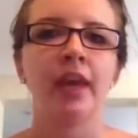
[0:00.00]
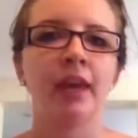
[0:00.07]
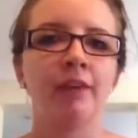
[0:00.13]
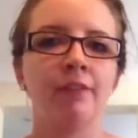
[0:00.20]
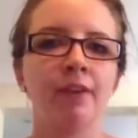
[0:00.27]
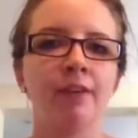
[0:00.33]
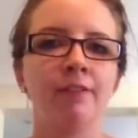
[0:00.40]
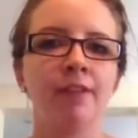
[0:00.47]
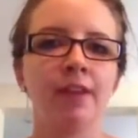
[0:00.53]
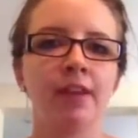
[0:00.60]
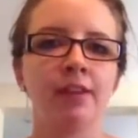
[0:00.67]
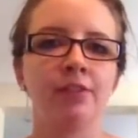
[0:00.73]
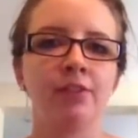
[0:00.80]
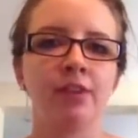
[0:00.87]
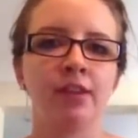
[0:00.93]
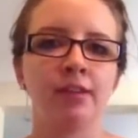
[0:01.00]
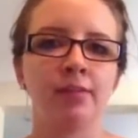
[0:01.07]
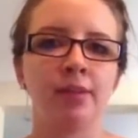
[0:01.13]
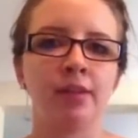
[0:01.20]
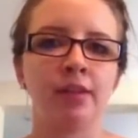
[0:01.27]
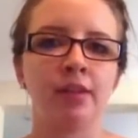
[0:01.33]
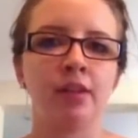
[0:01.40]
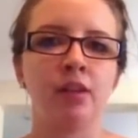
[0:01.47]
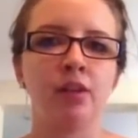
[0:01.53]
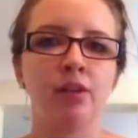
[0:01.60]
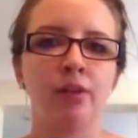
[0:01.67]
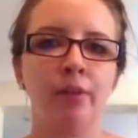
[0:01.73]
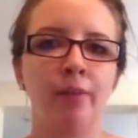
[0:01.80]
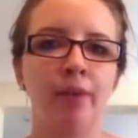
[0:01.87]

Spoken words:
FIV is transmitted through